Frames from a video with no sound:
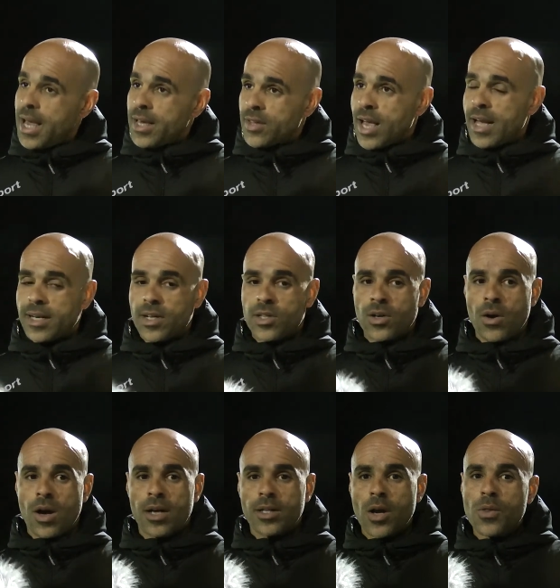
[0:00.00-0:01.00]
Exactly.
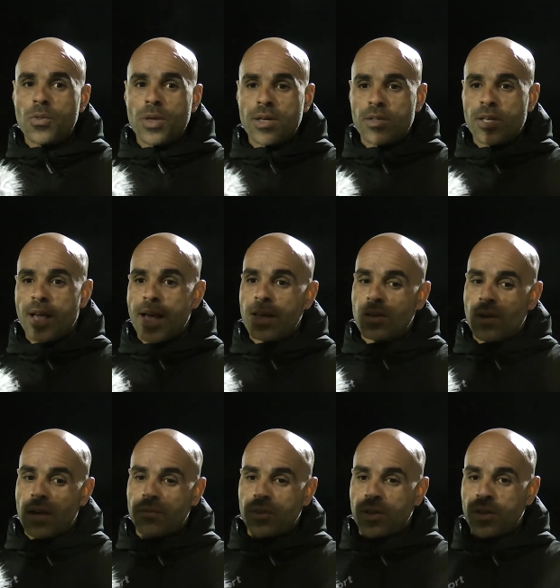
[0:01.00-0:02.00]
So I don't think it's a case of
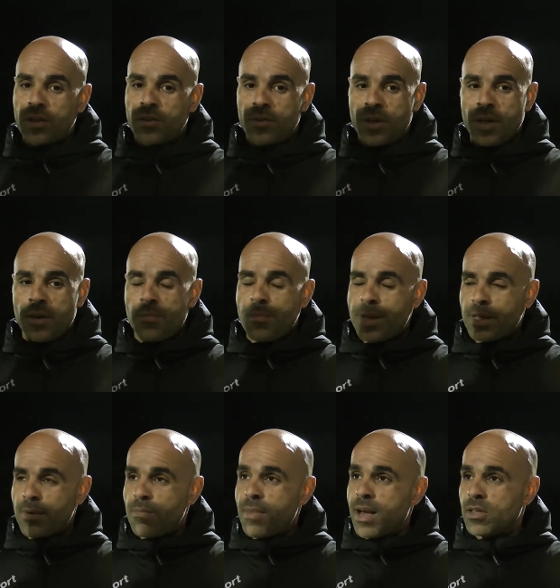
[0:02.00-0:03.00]
having to kind of pick
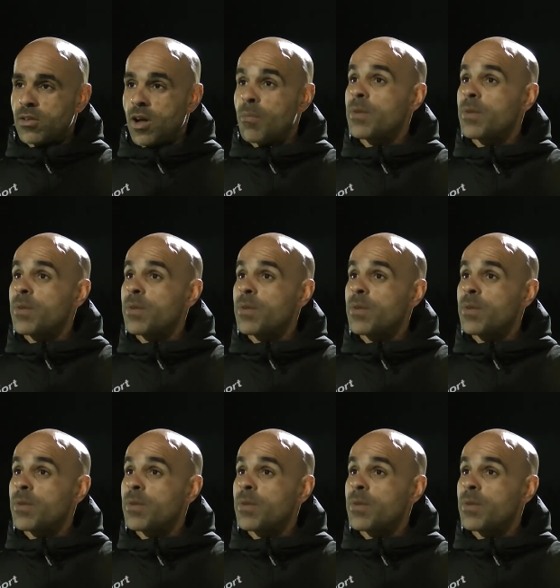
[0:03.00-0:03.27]
them up massively.